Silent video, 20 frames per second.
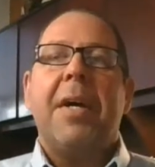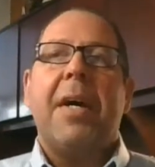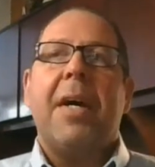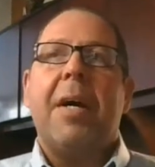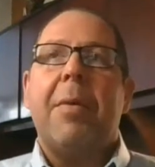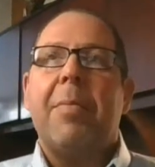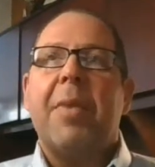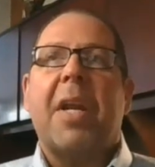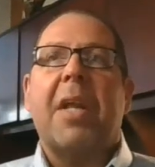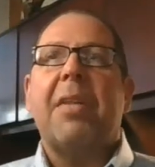
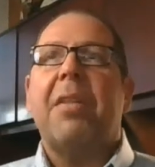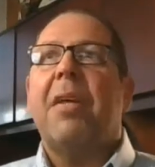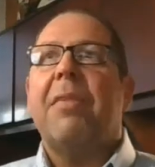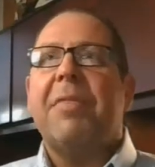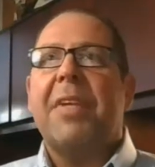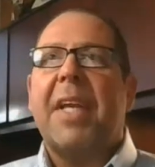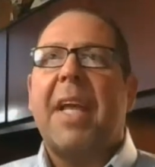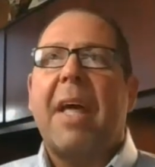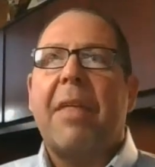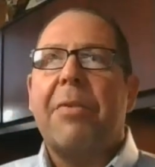But I'd love
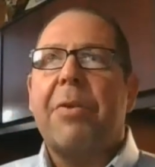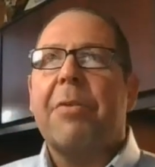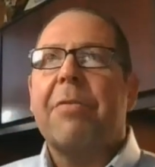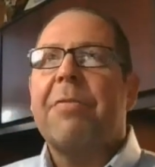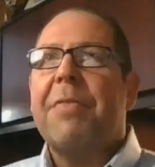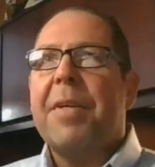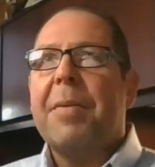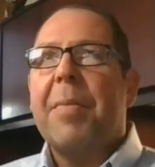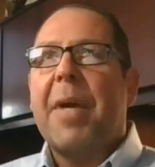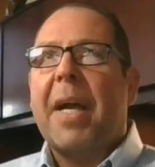to gather your
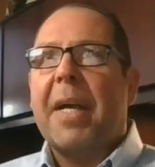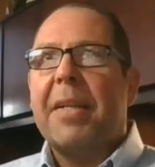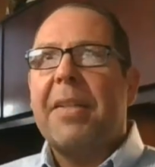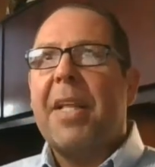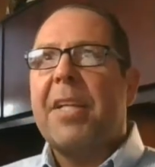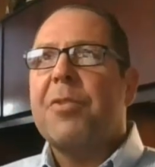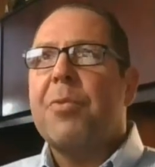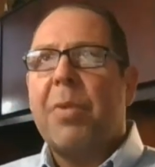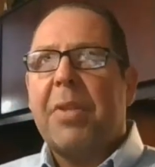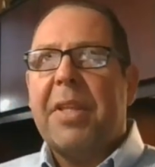feedback. And
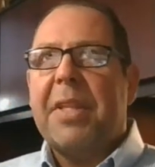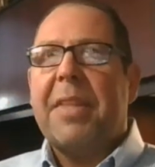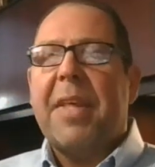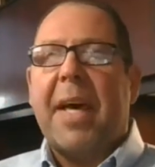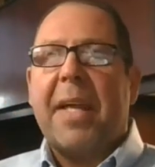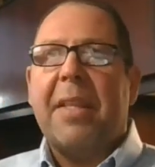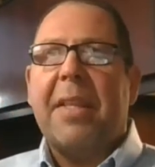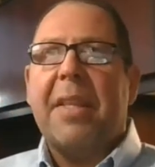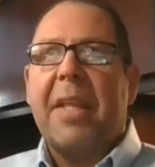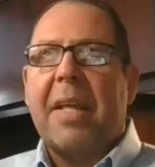that's really
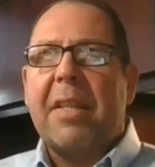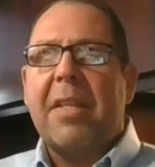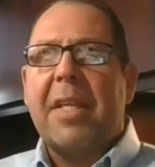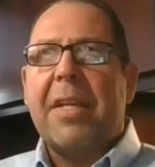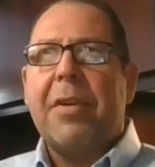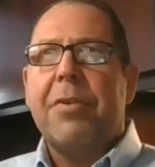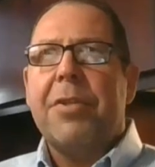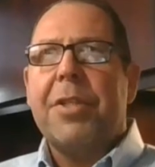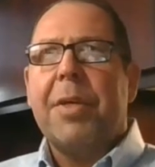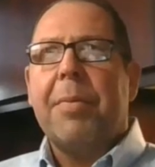that
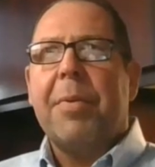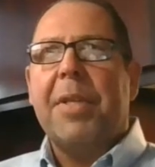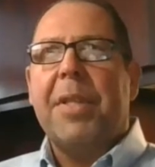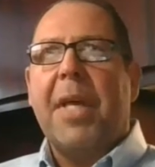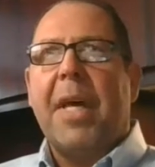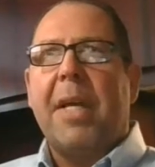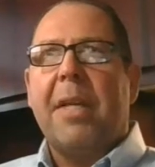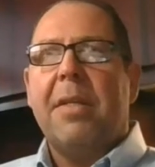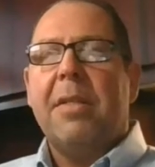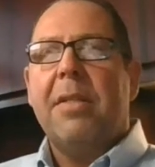leadership and
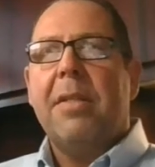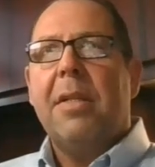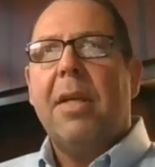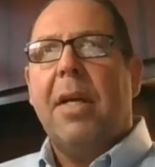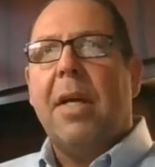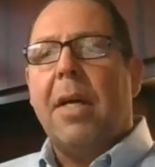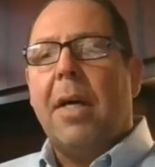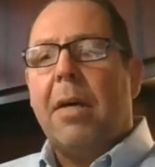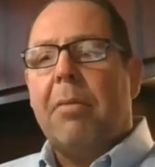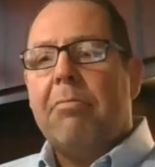that
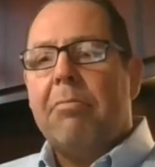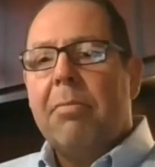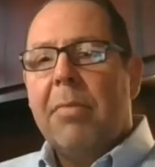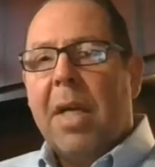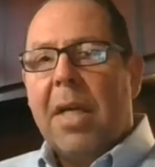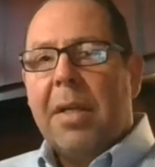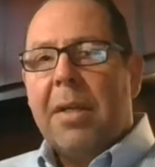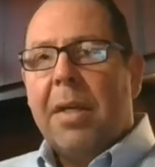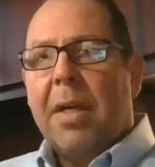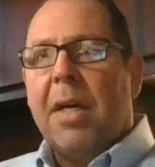
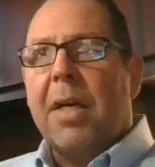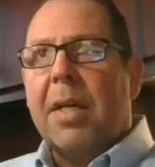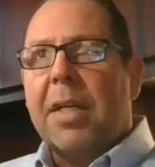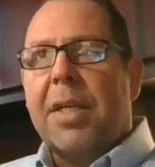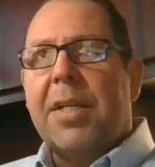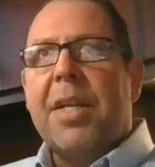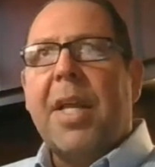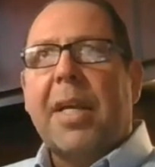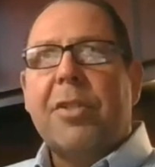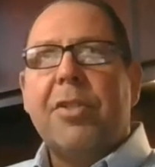
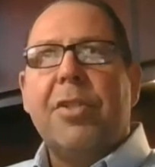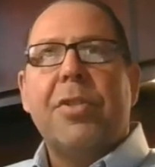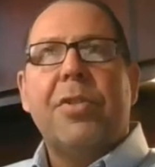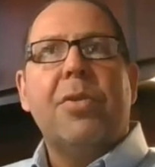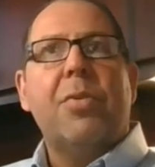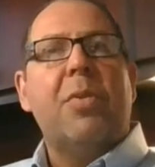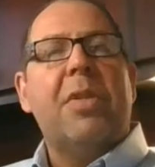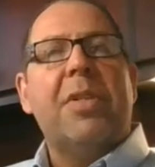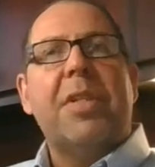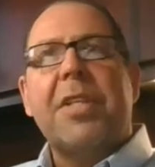connection
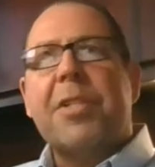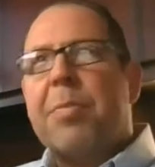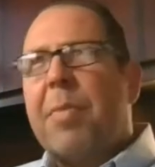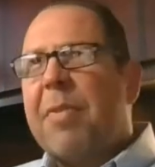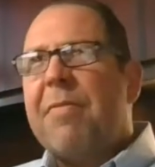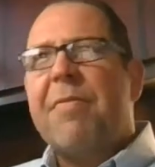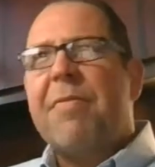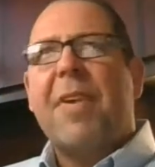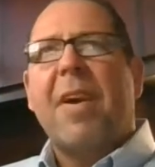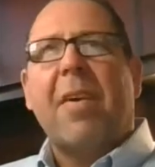tool, and it's
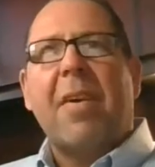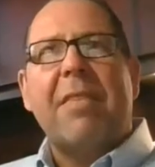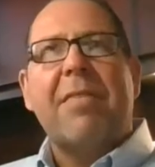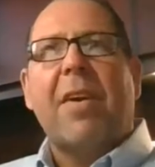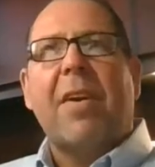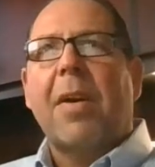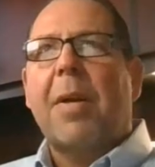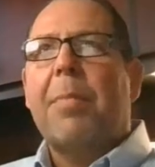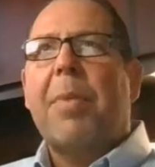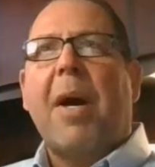been very,
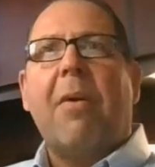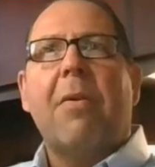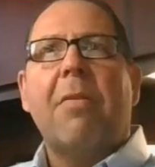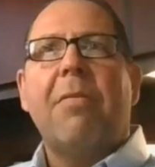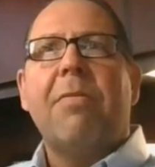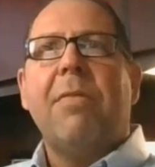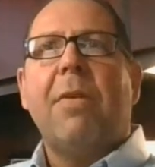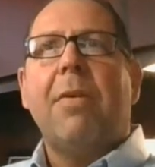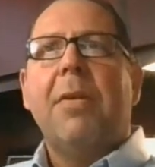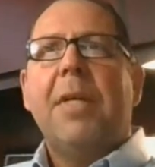very
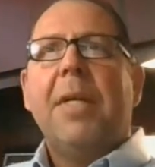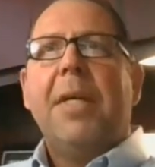powerful.